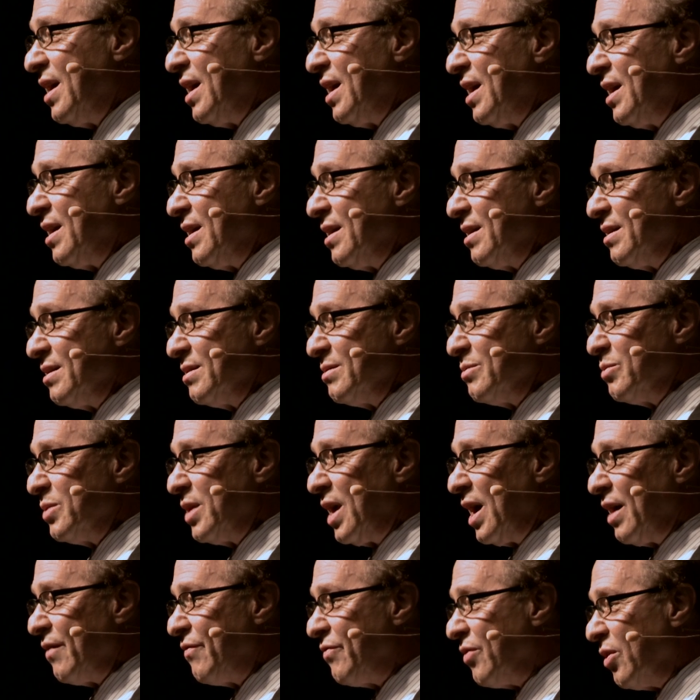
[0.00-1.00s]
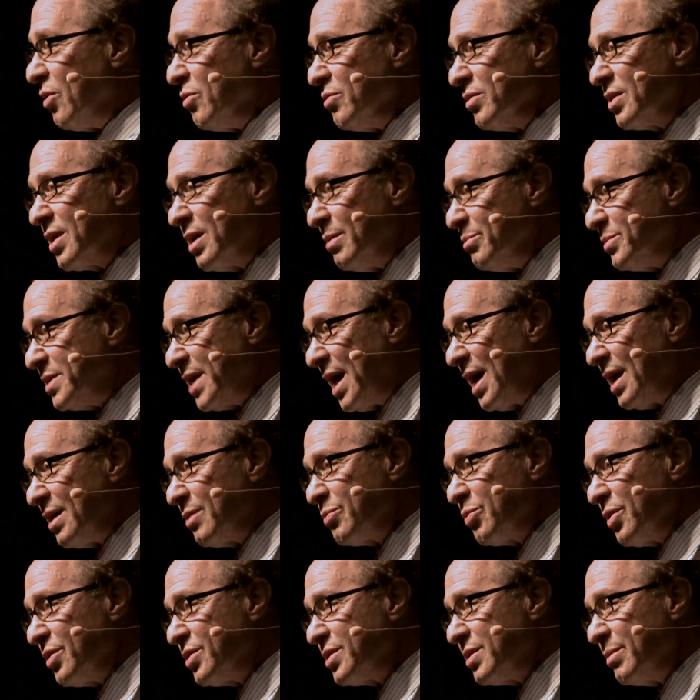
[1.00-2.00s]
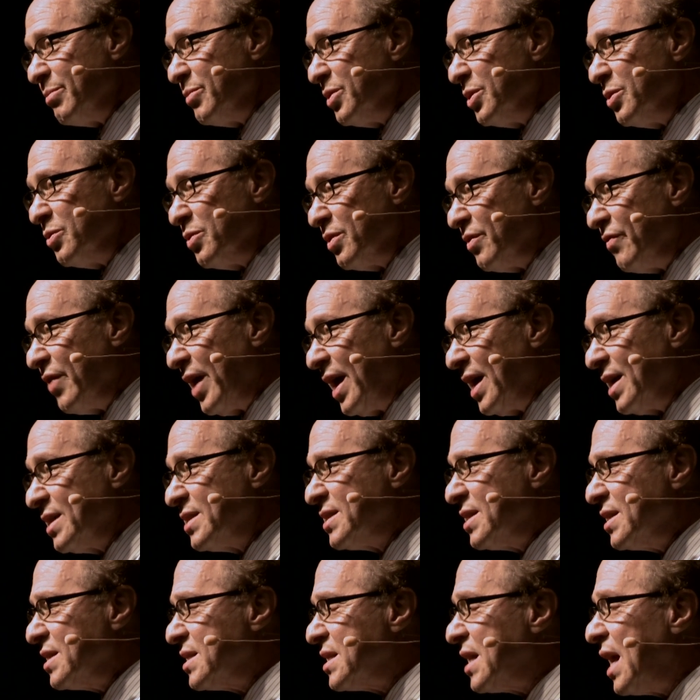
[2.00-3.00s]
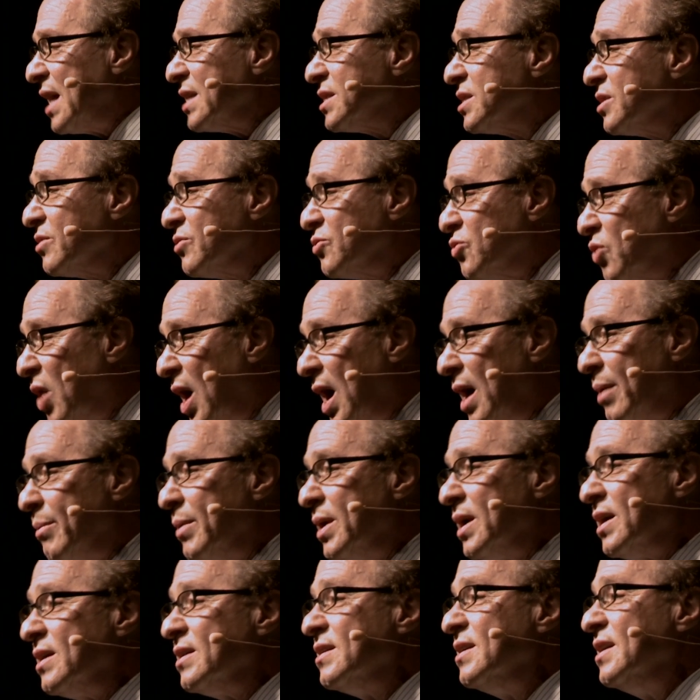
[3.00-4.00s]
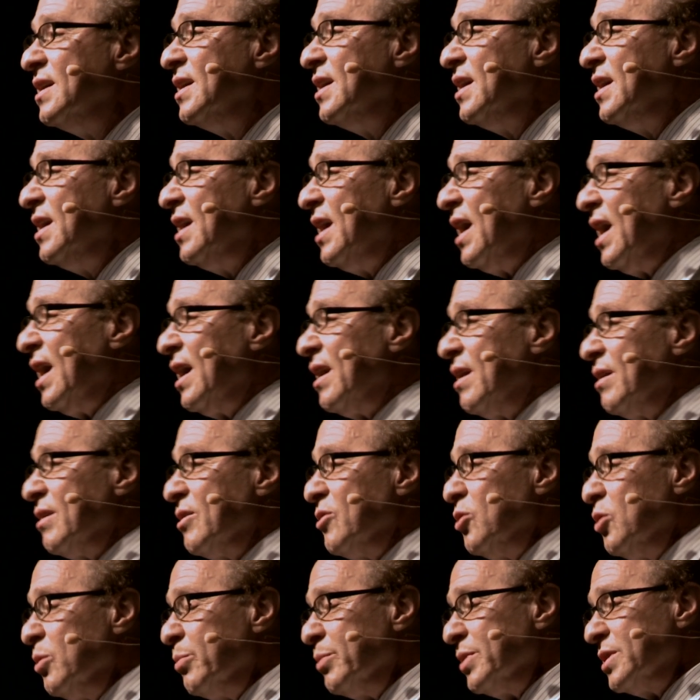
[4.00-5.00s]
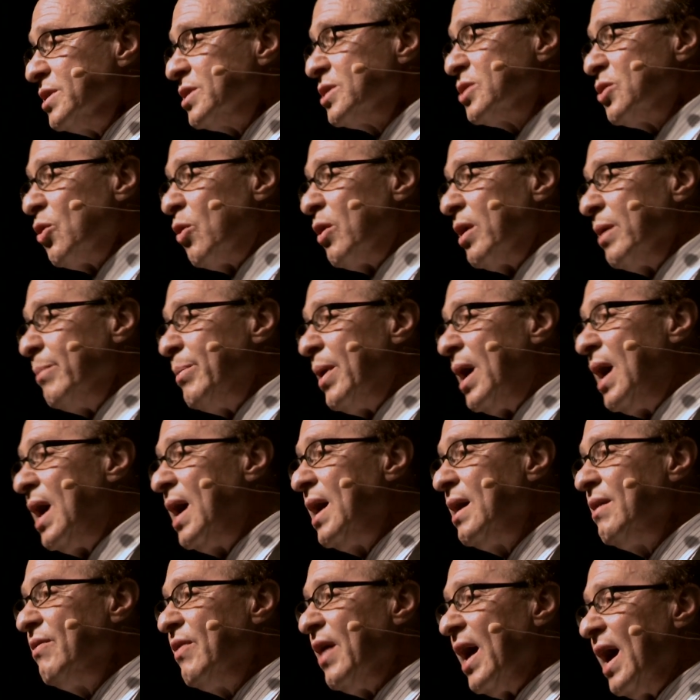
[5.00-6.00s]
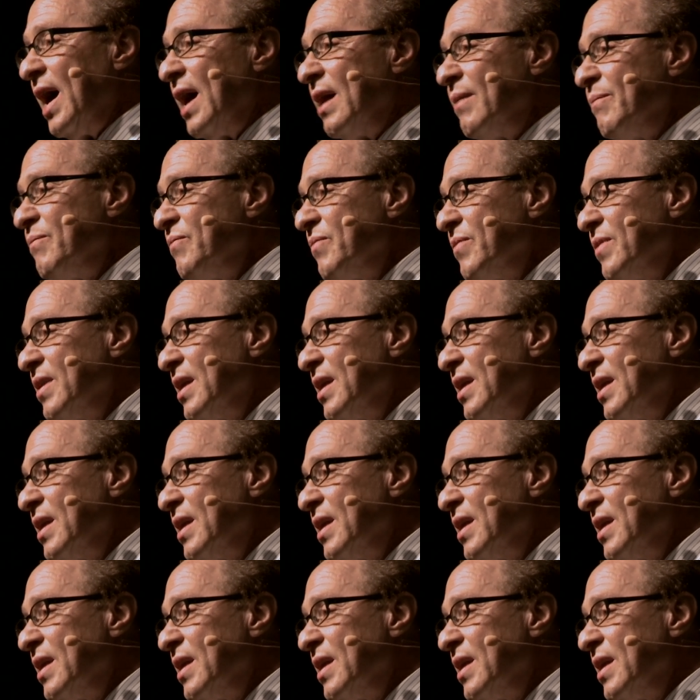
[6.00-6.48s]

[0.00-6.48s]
When iPhone comes out with some new advance, there's lots of drama and a human story behind that.